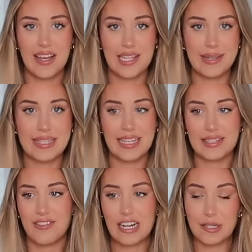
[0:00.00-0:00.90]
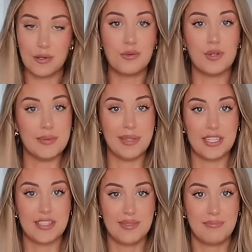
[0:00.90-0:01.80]
Otherwise, that's very awkward
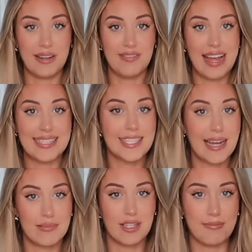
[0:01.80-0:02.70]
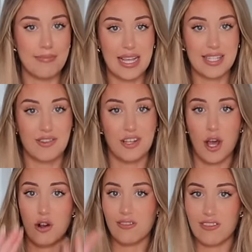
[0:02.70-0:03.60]
because my flat is an absolute mess. I've got the
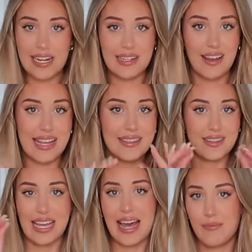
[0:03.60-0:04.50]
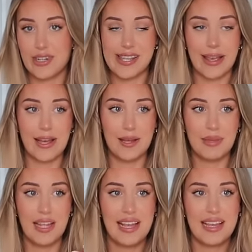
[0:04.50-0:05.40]
whole ring light, the camera set
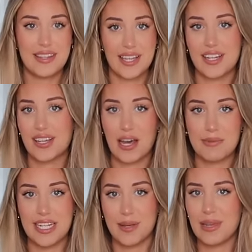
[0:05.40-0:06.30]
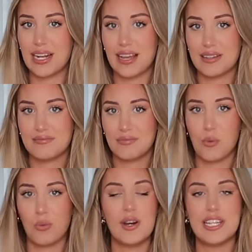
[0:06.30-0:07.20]
up. They're gonna come in and be like,
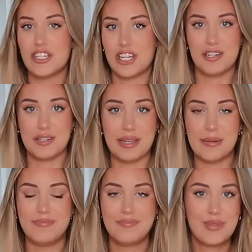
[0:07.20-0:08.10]
what is she doing?